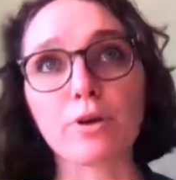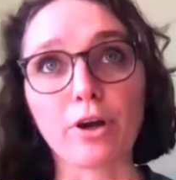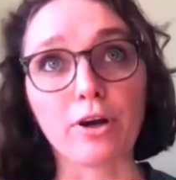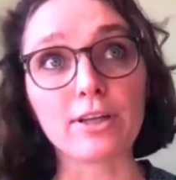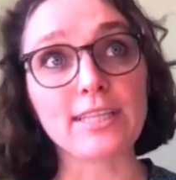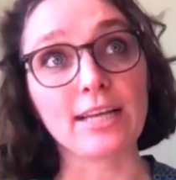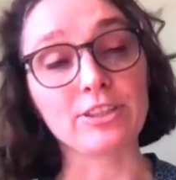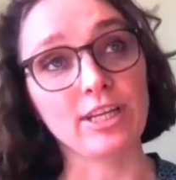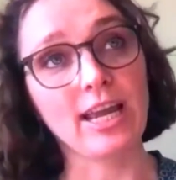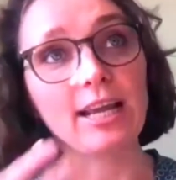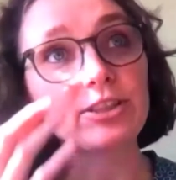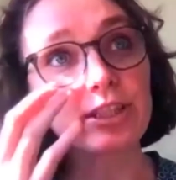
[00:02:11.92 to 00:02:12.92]
girls'
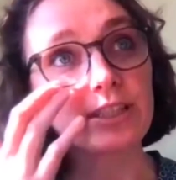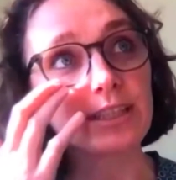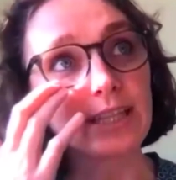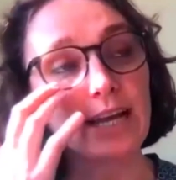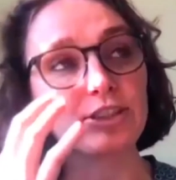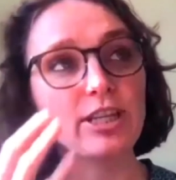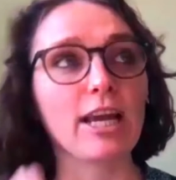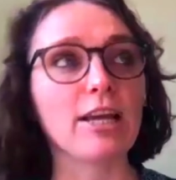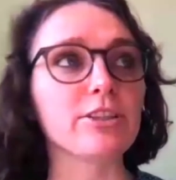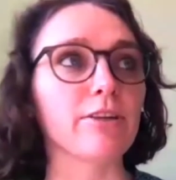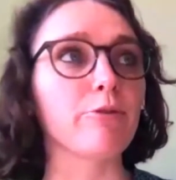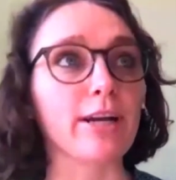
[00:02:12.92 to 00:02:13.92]
education, the
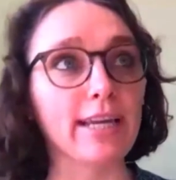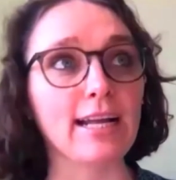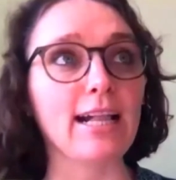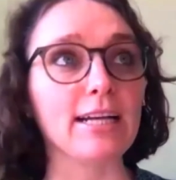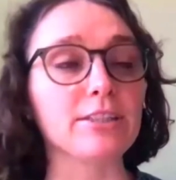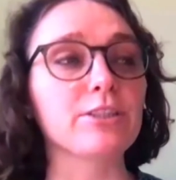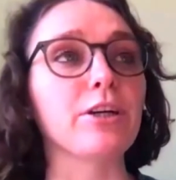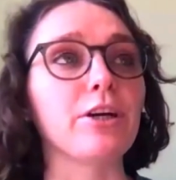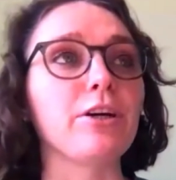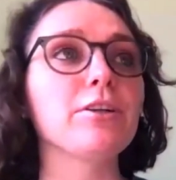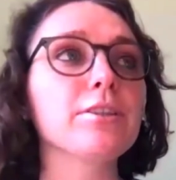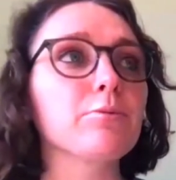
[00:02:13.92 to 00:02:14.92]
education of working class
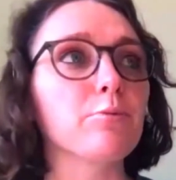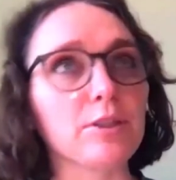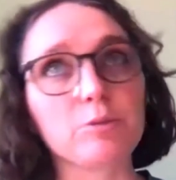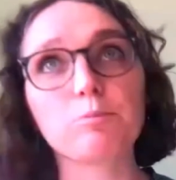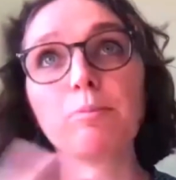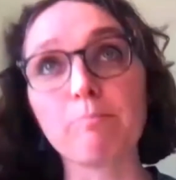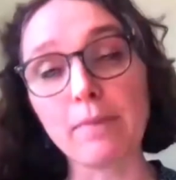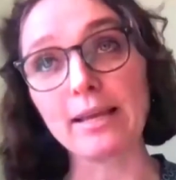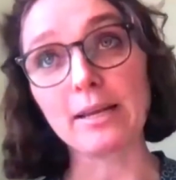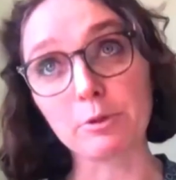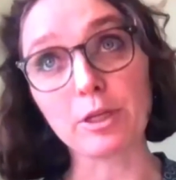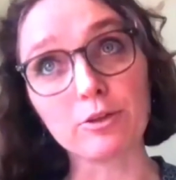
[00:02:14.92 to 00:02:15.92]
girls, which
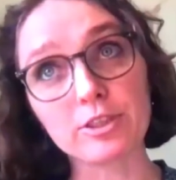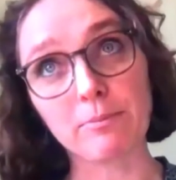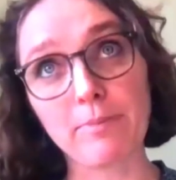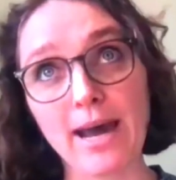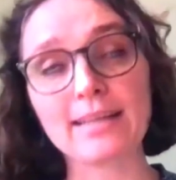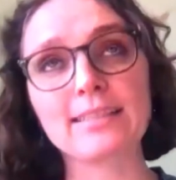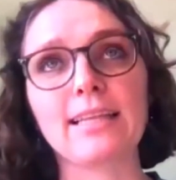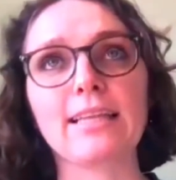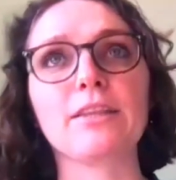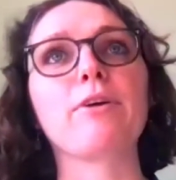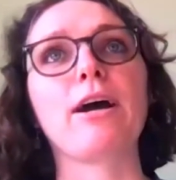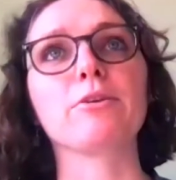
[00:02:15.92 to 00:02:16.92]
made a huge impact and
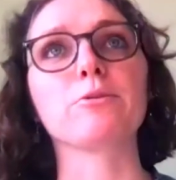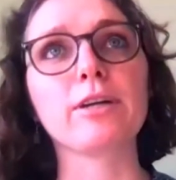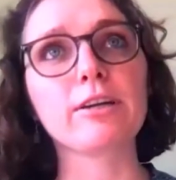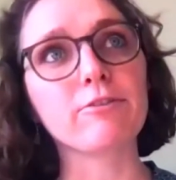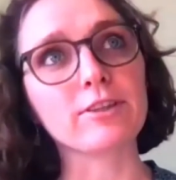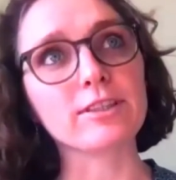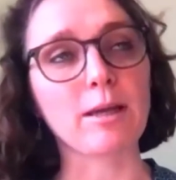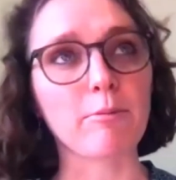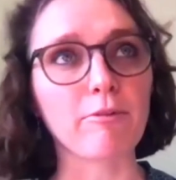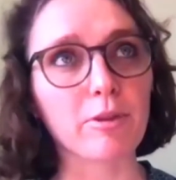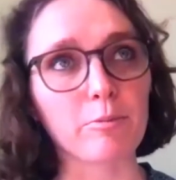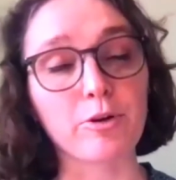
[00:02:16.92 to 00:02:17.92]
laid the groundwork for
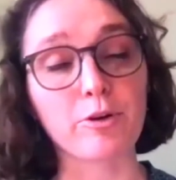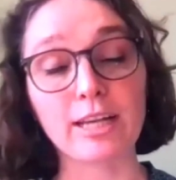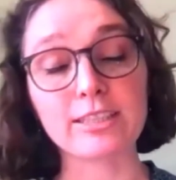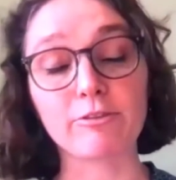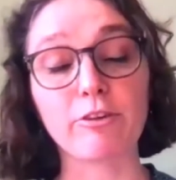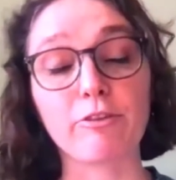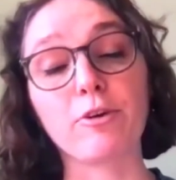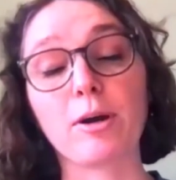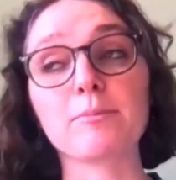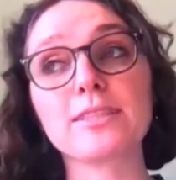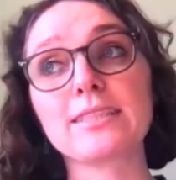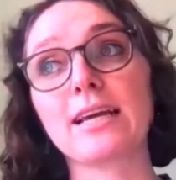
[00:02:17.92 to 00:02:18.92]
some of the progressive
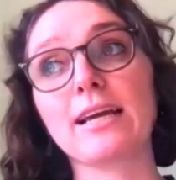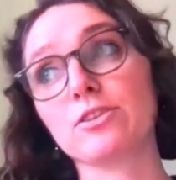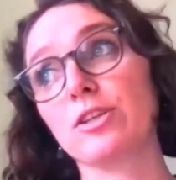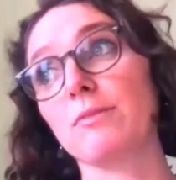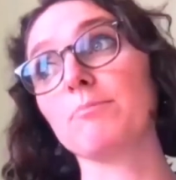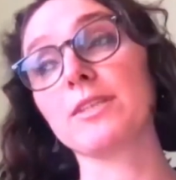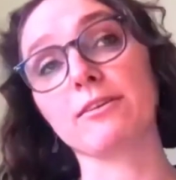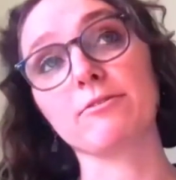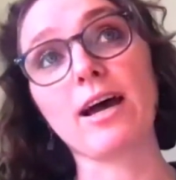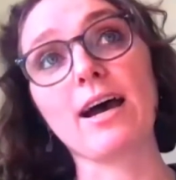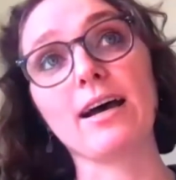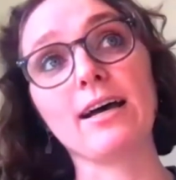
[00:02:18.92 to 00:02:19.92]
reforms in terms
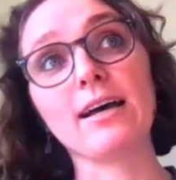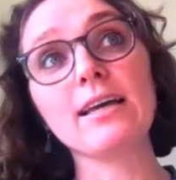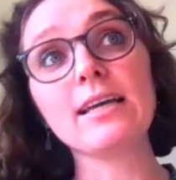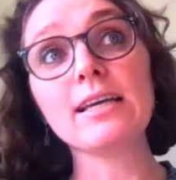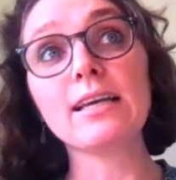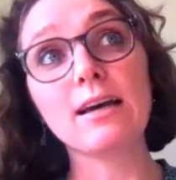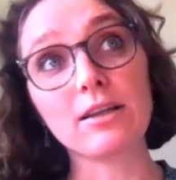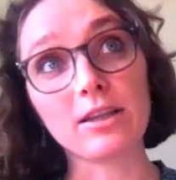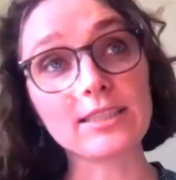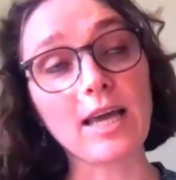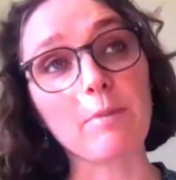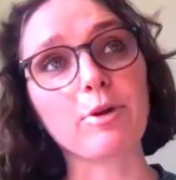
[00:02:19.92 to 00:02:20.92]
of
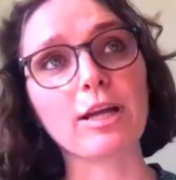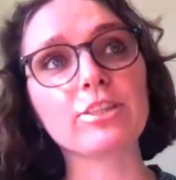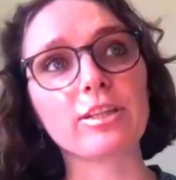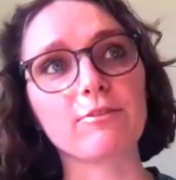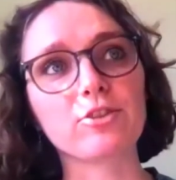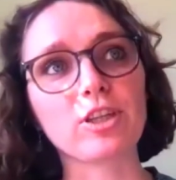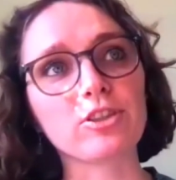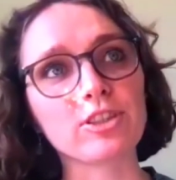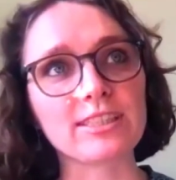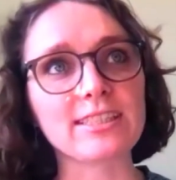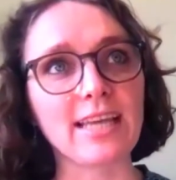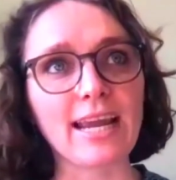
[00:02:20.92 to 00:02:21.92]
the separation of church
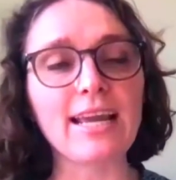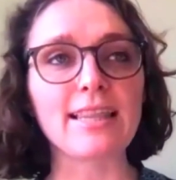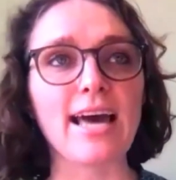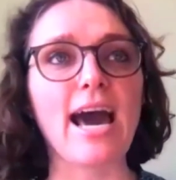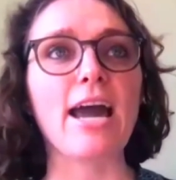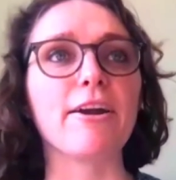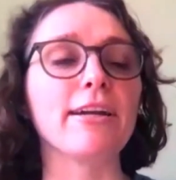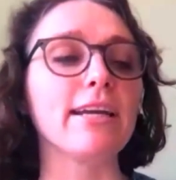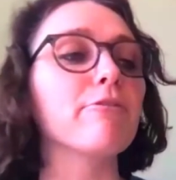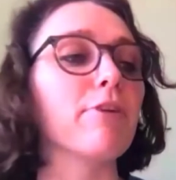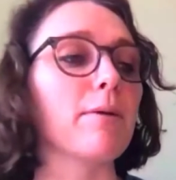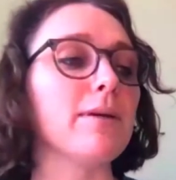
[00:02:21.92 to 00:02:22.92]
and state and the
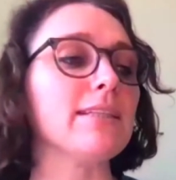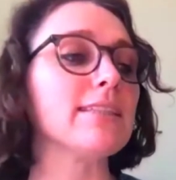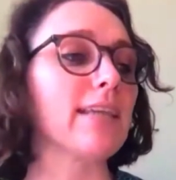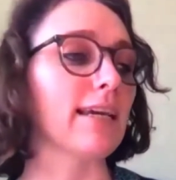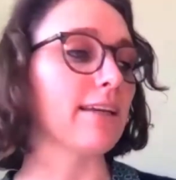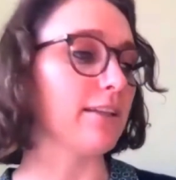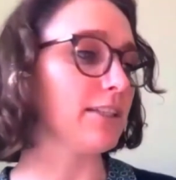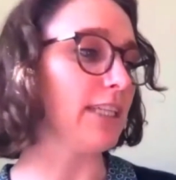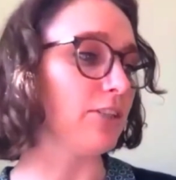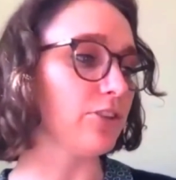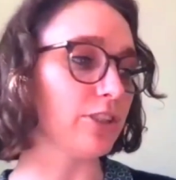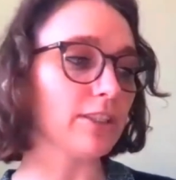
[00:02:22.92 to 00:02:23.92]
hiring of women secular
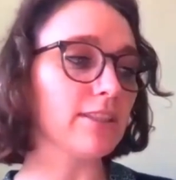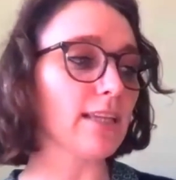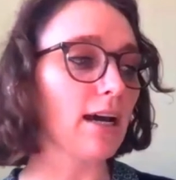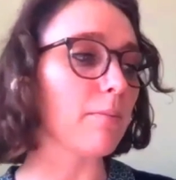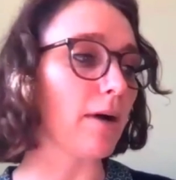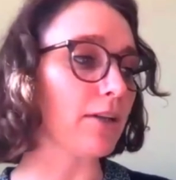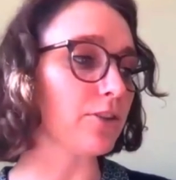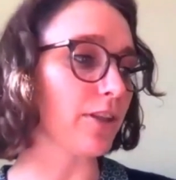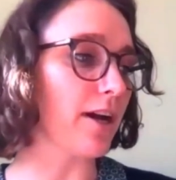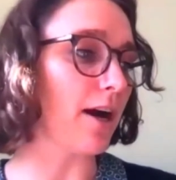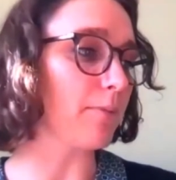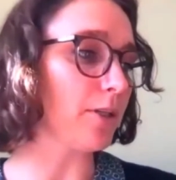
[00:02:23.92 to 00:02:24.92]
teachers under
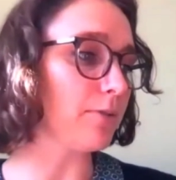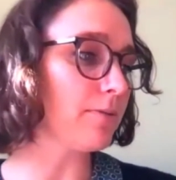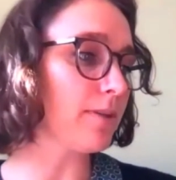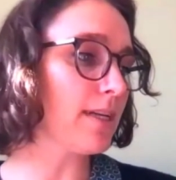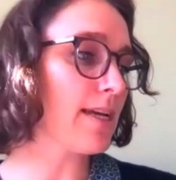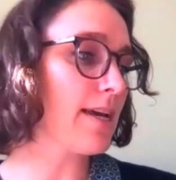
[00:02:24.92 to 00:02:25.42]
the Commune.